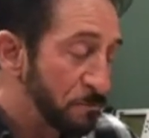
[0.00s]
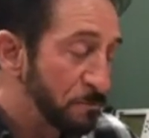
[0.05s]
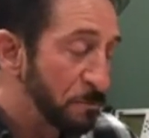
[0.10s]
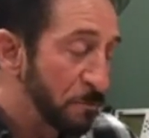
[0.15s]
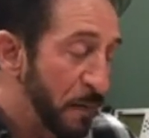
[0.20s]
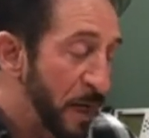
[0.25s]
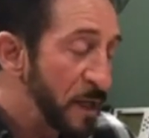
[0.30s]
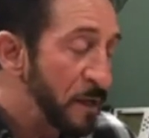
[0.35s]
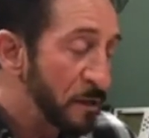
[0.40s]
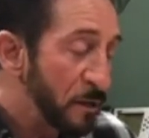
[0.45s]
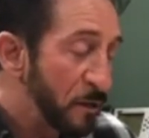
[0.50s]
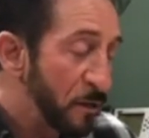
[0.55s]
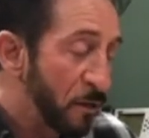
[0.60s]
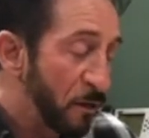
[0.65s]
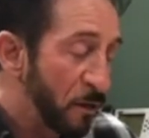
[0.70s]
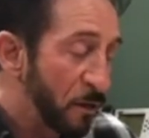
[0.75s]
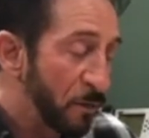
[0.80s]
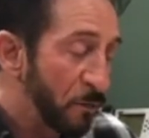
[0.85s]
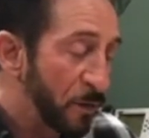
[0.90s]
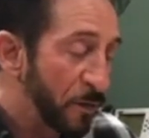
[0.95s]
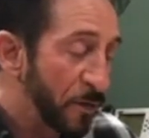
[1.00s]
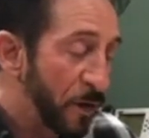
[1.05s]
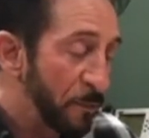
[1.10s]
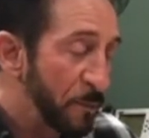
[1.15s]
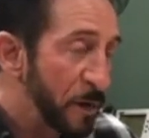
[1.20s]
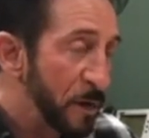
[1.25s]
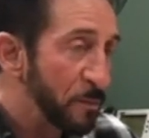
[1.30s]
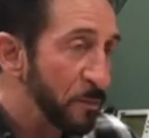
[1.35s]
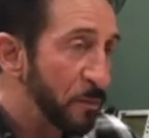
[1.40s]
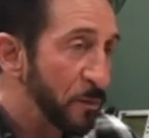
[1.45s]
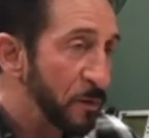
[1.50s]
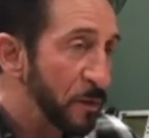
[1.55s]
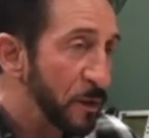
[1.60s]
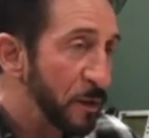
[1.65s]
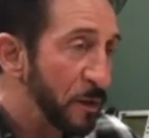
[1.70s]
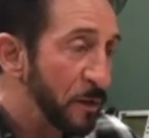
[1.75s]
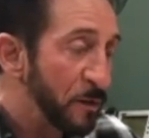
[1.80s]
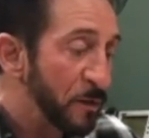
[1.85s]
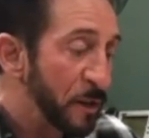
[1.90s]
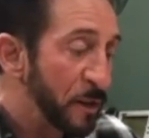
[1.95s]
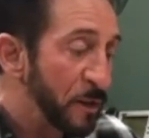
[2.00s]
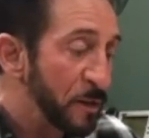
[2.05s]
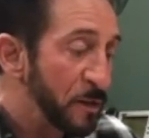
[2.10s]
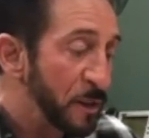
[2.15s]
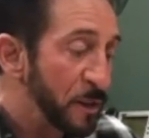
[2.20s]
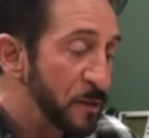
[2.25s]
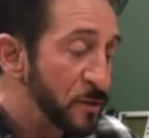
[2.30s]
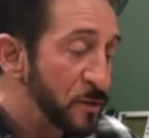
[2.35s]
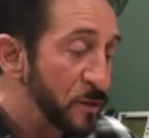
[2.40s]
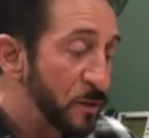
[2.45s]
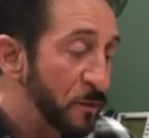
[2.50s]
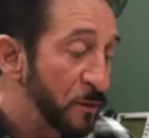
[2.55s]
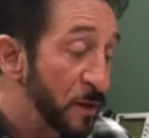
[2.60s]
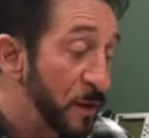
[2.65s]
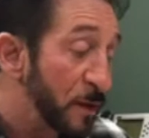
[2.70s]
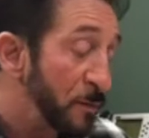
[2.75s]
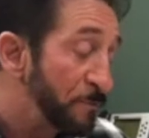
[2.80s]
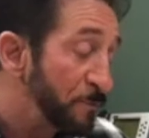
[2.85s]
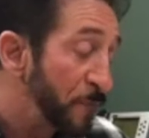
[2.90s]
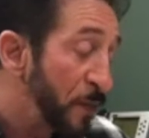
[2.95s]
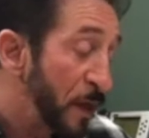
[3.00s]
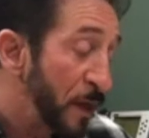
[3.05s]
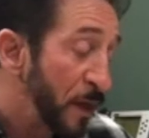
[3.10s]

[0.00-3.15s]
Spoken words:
might occur with our people, you know, and so we